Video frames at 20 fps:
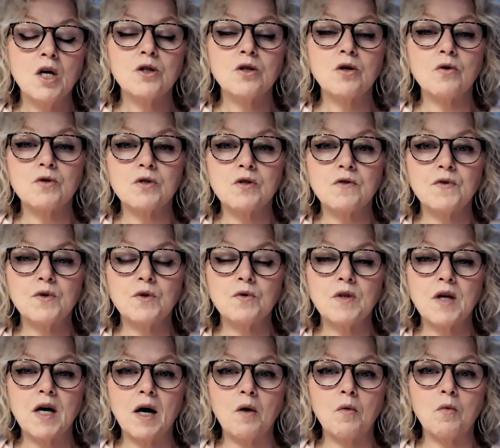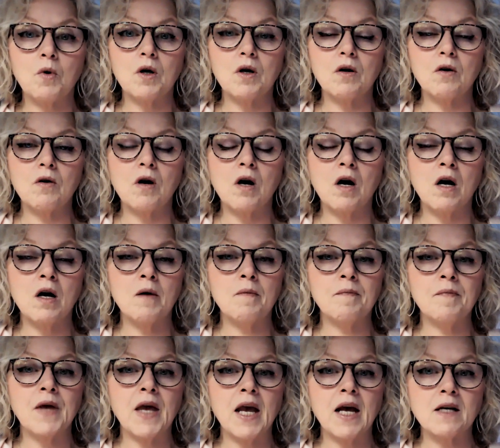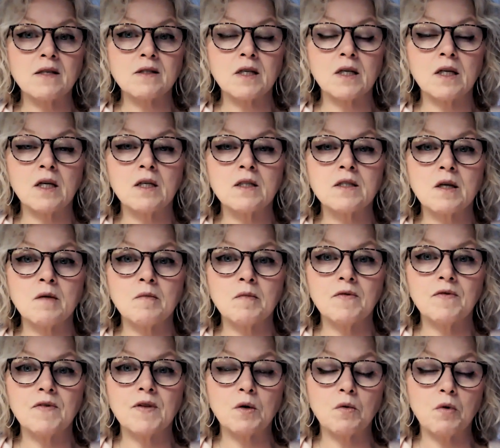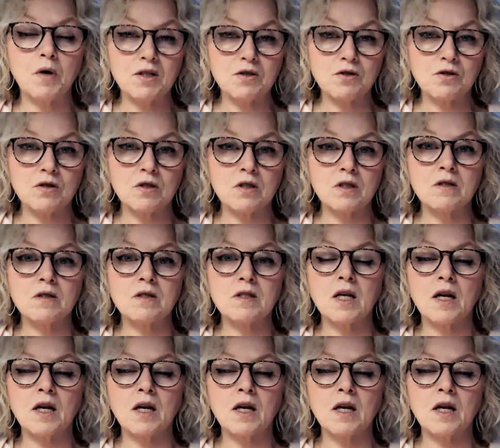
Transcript: Those of you that were asking some of the questions